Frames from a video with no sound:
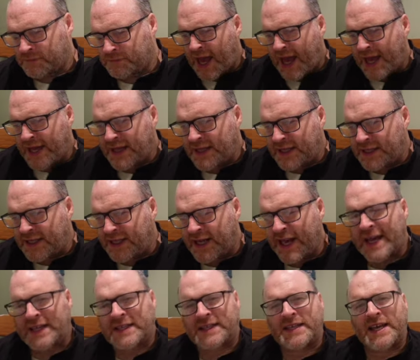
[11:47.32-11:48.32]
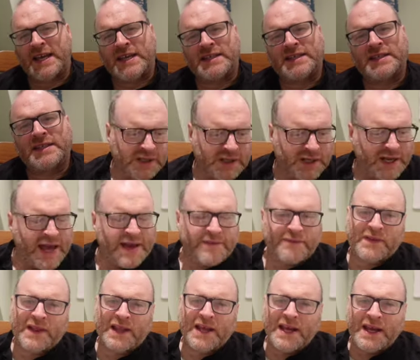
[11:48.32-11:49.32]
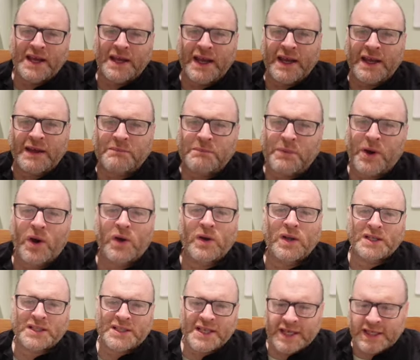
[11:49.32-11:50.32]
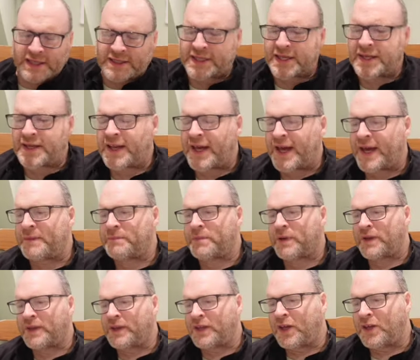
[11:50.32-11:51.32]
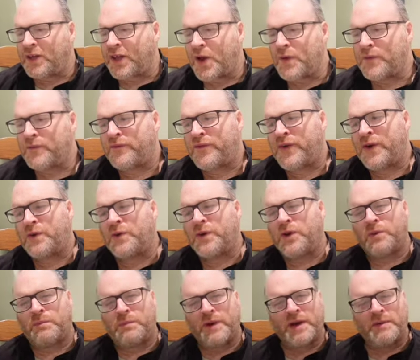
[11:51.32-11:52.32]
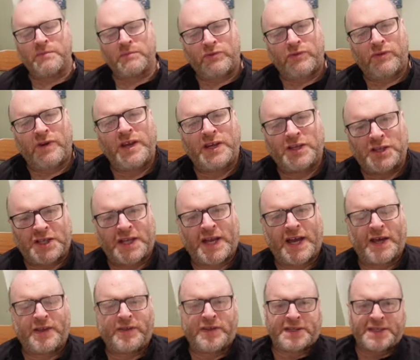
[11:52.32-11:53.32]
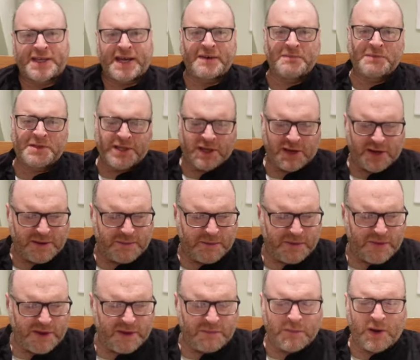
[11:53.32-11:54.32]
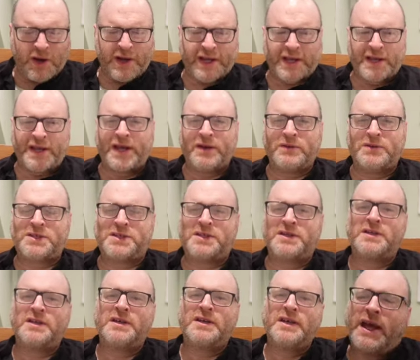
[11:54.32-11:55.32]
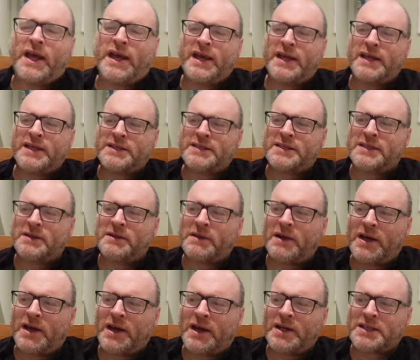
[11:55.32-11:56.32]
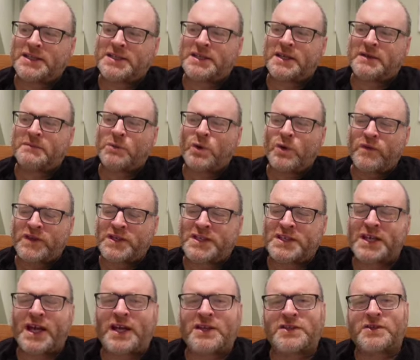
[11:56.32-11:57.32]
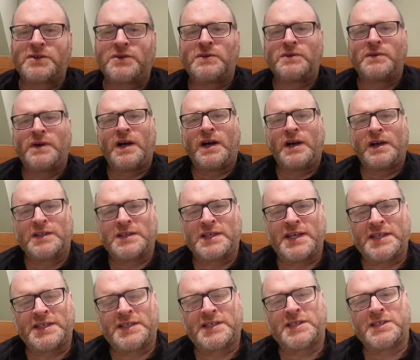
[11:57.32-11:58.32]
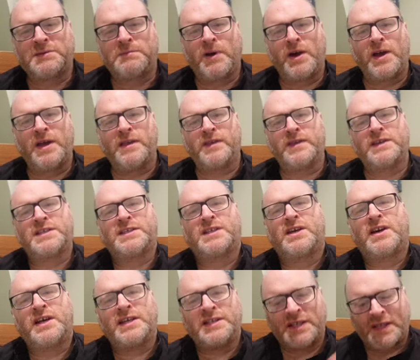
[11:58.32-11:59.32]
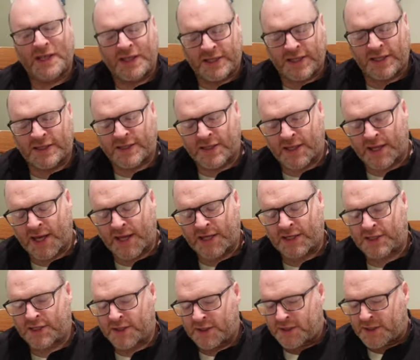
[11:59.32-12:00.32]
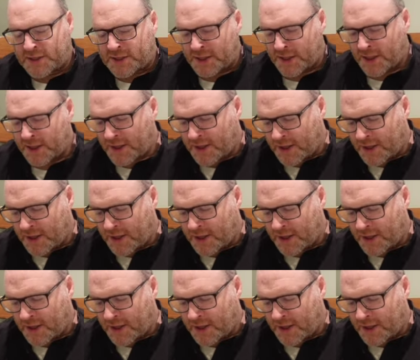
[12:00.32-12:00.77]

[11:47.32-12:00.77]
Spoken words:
And yes, there's left-leaning politics in there, but you don't feel you're being preached at the same time. I think Mike Nelson is more of a subtle artist, despite the size of these installations.